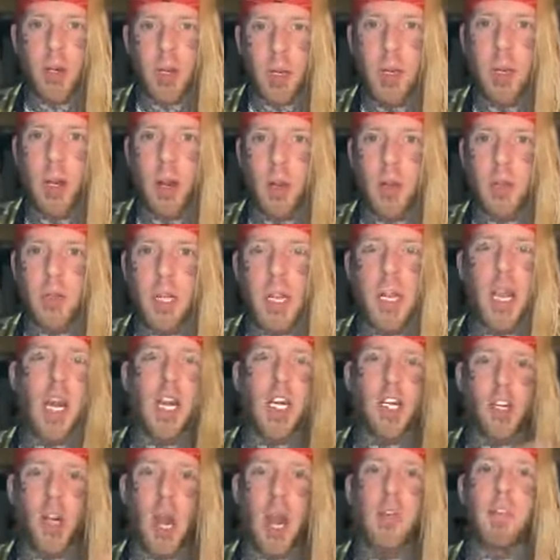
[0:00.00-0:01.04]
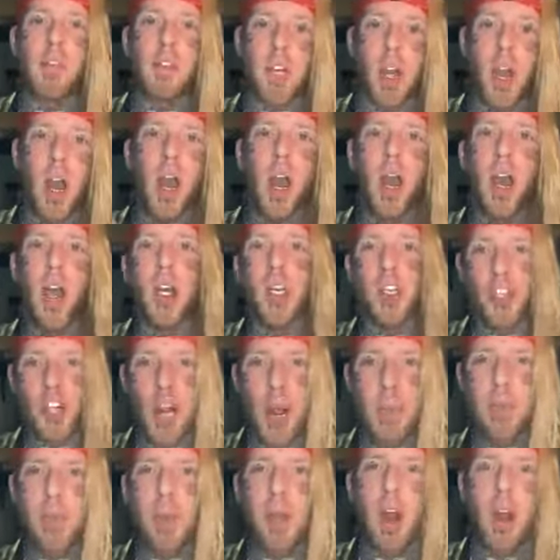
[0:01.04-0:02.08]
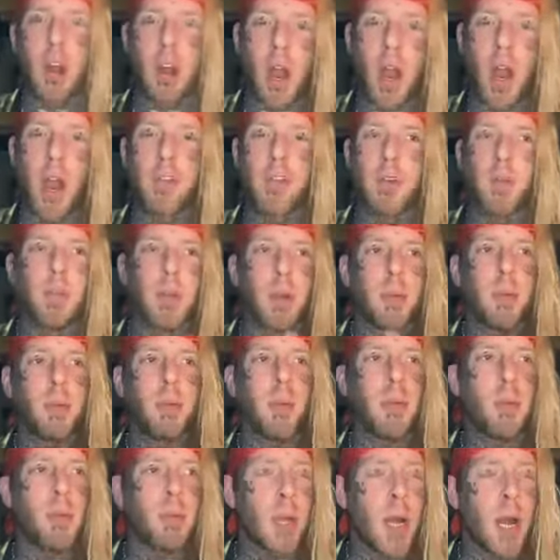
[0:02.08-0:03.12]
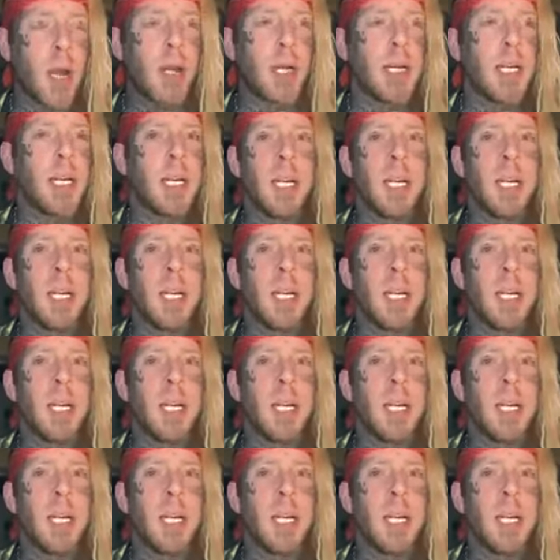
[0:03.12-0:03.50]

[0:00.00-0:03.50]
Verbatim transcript: You know, they gotta drive the car and drop the car off and blah blah blah blah blah.